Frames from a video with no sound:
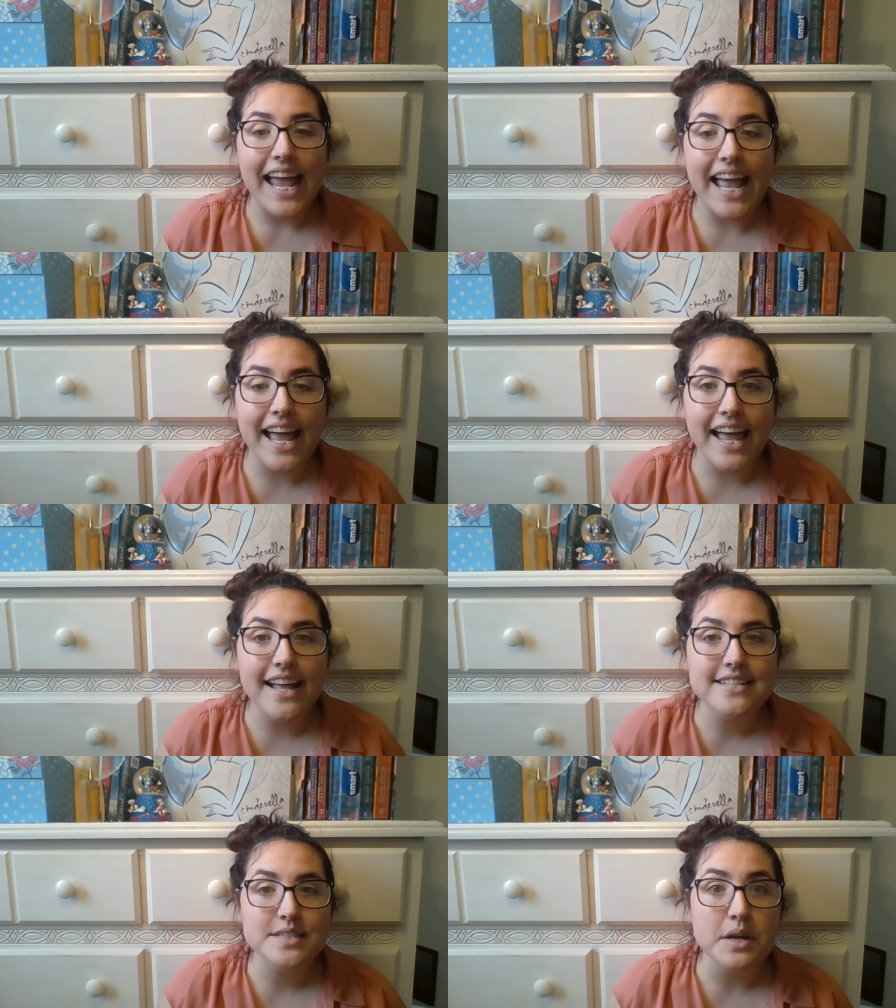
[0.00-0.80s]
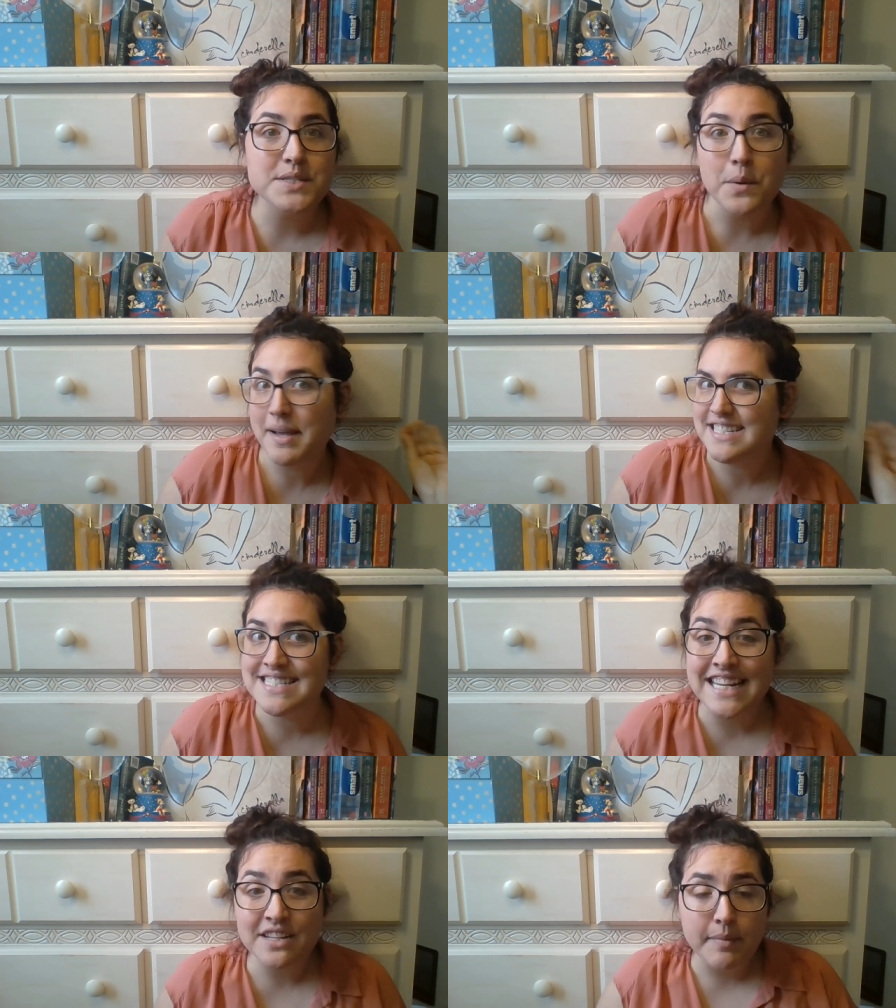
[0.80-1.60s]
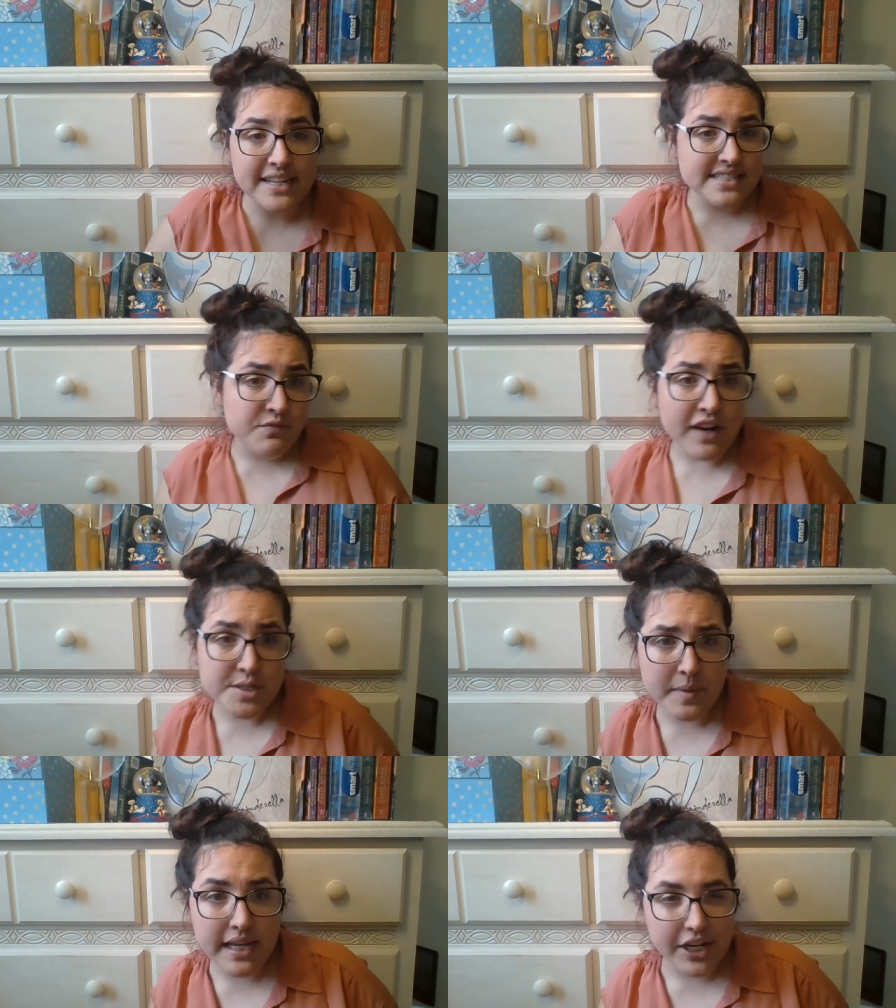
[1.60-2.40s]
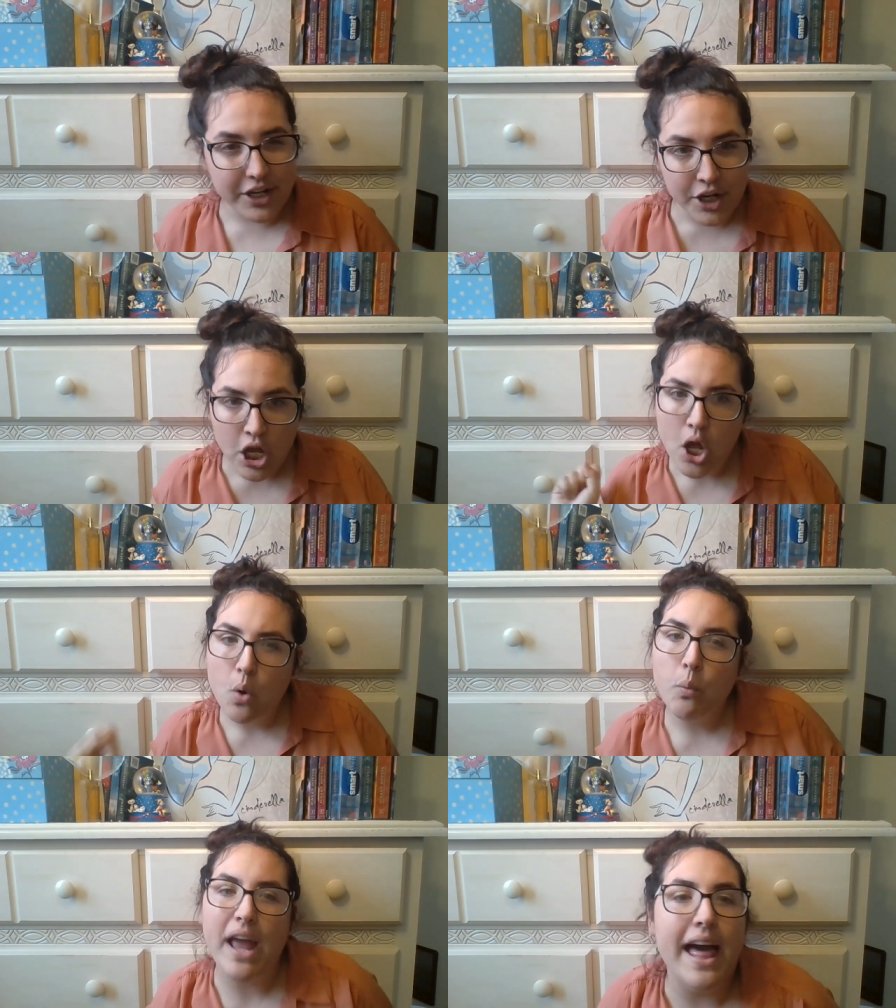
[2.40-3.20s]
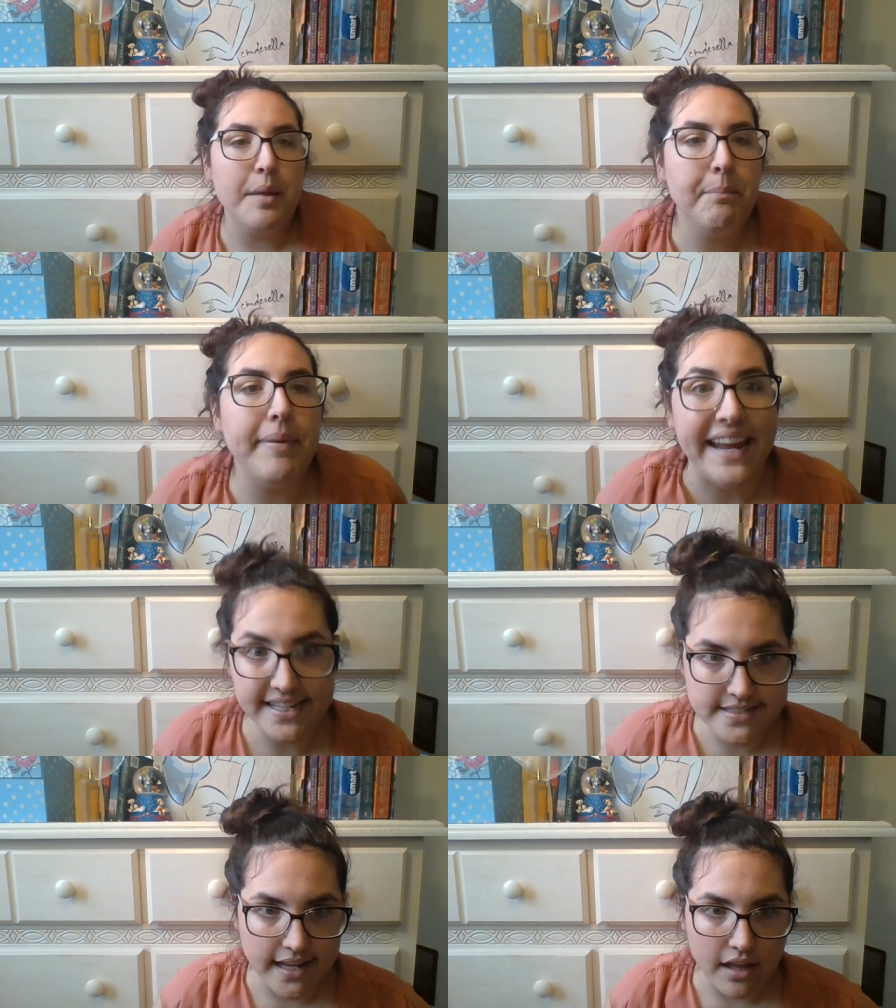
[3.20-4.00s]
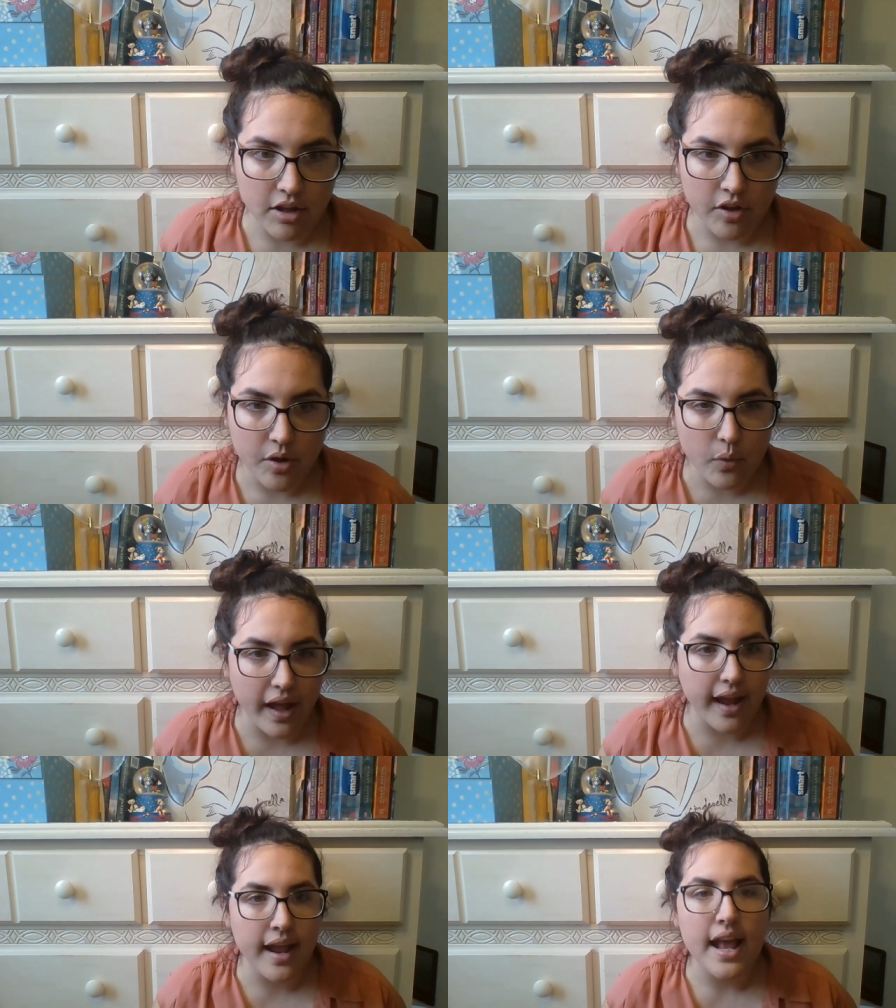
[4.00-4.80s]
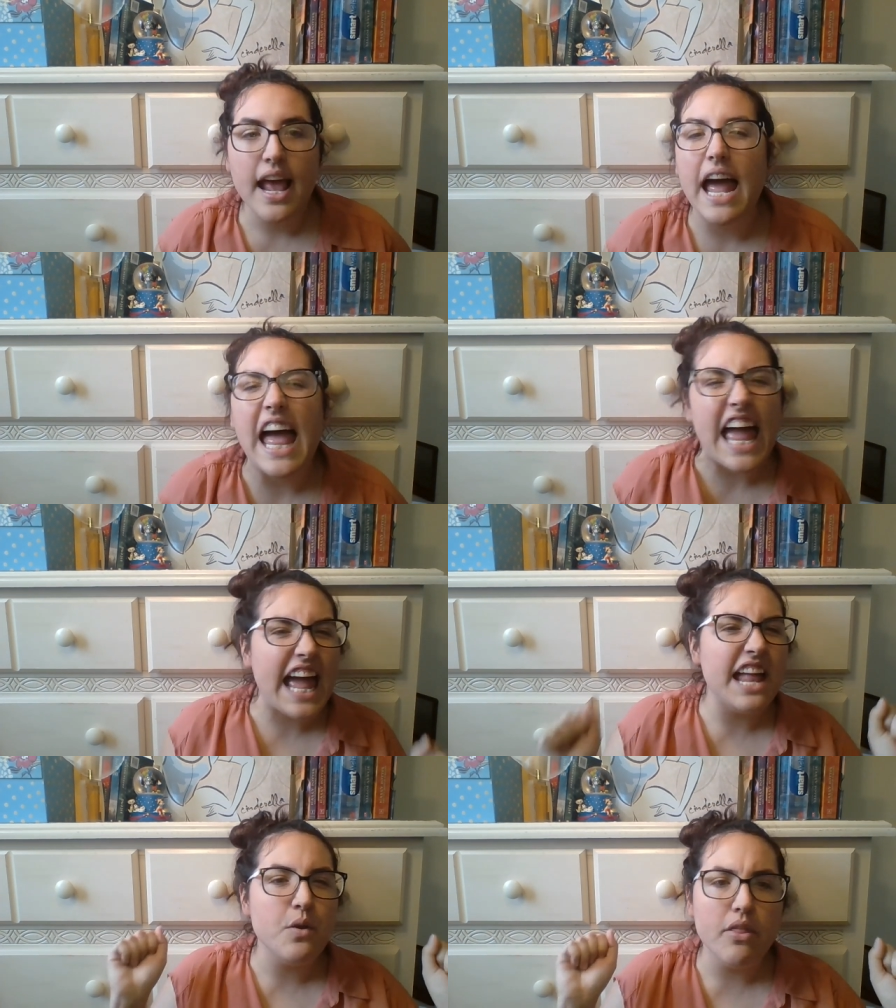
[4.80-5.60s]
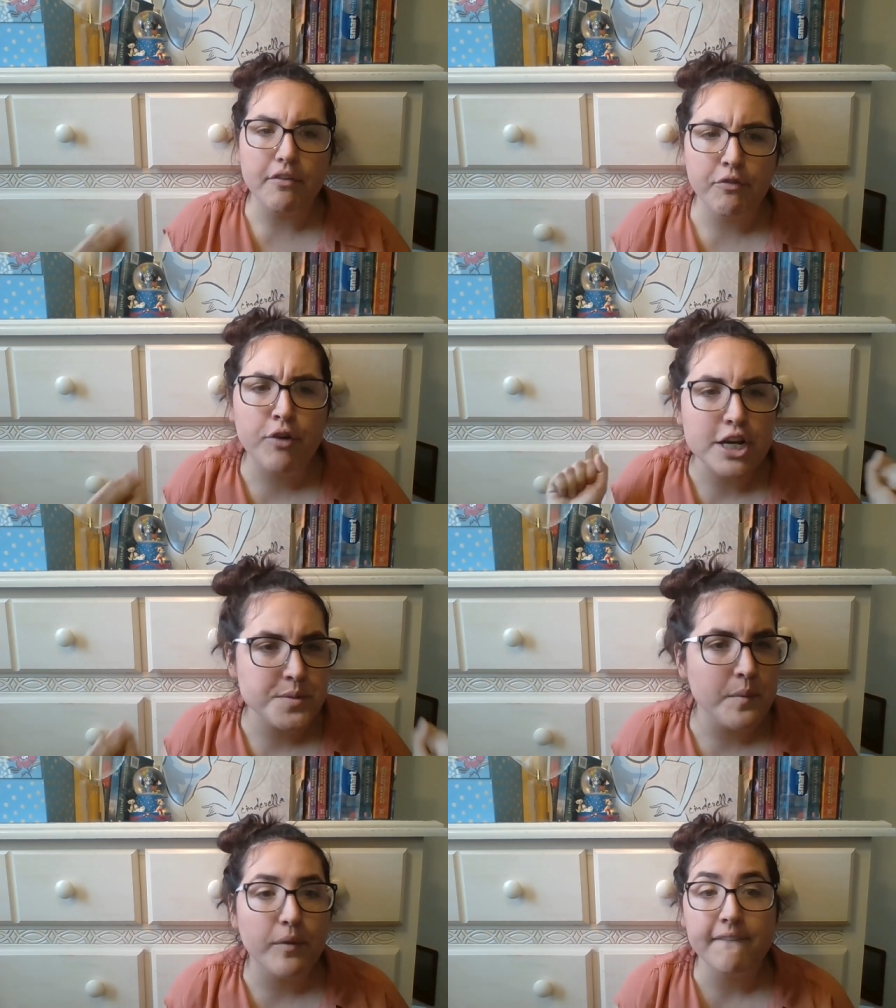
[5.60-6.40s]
And so my freshman year, we had a bake sale, okay? And the freshmen